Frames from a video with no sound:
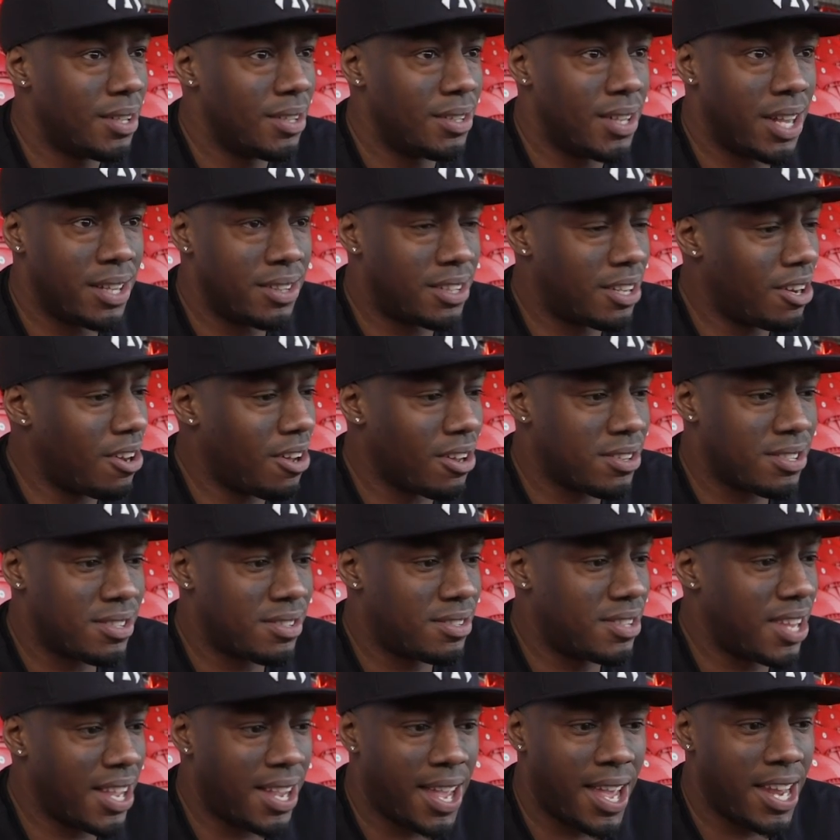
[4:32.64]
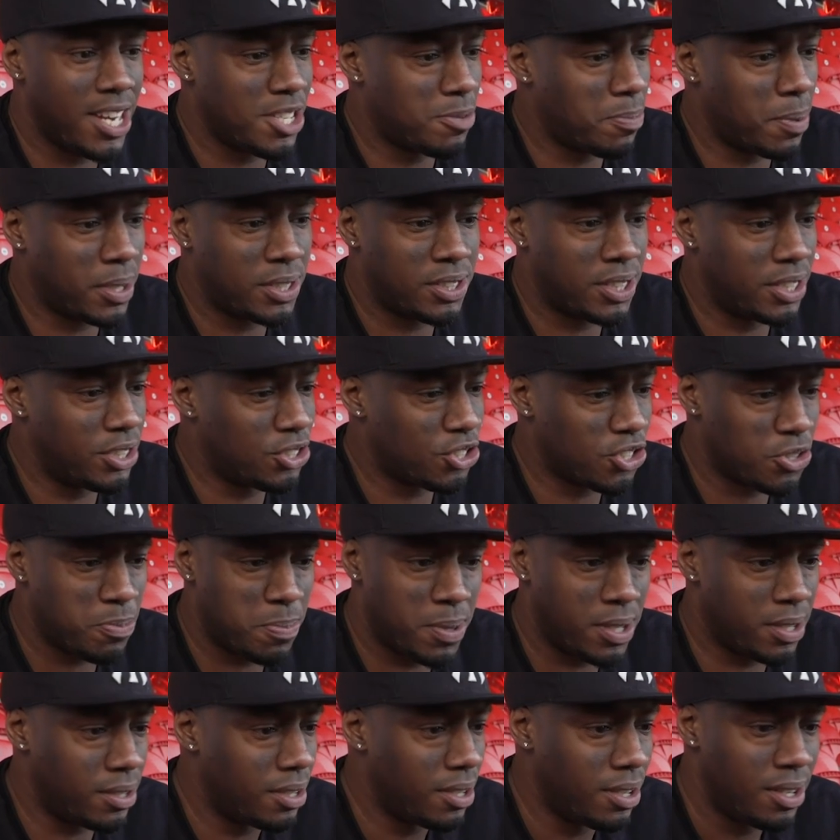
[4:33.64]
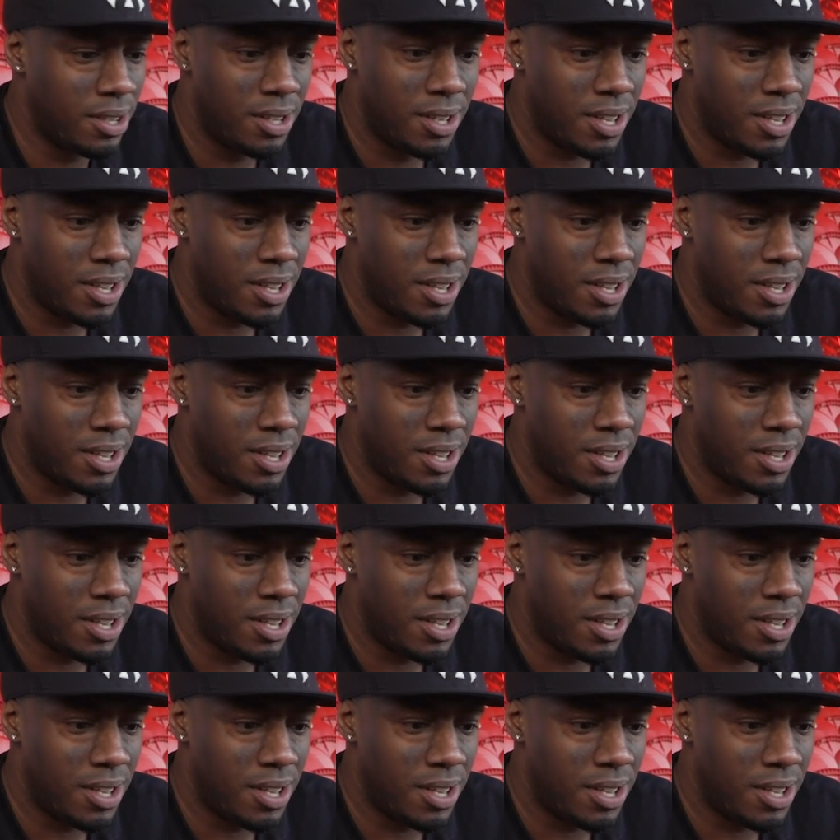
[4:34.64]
the last decade especially, it's just been